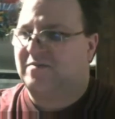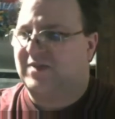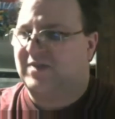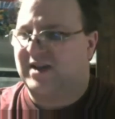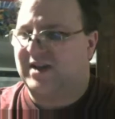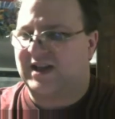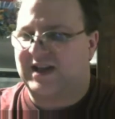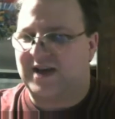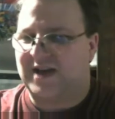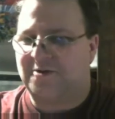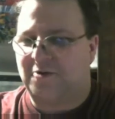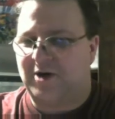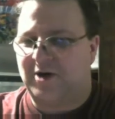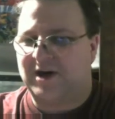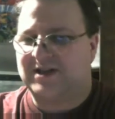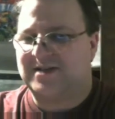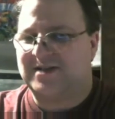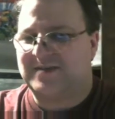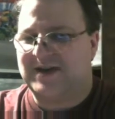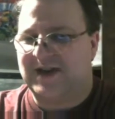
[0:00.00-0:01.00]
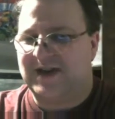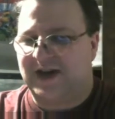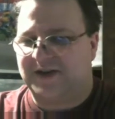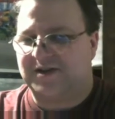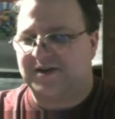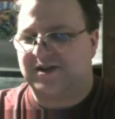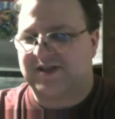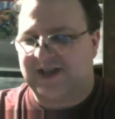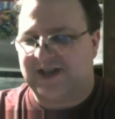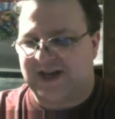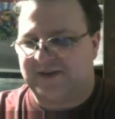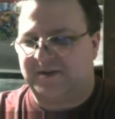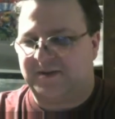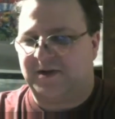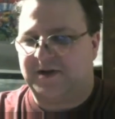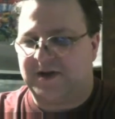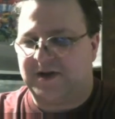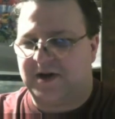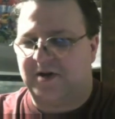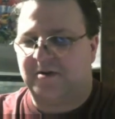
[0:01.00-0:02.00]
Like, I want it to be
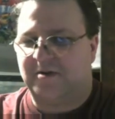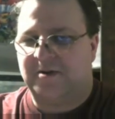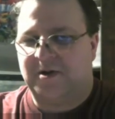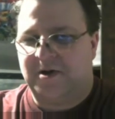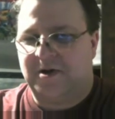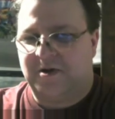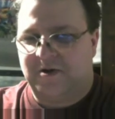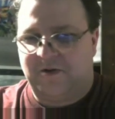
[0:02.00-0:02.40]
understandable, you know,